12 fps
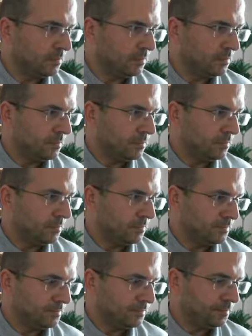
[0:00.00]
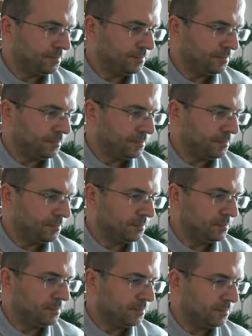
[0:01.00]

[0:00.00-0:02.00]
Nobody speaks.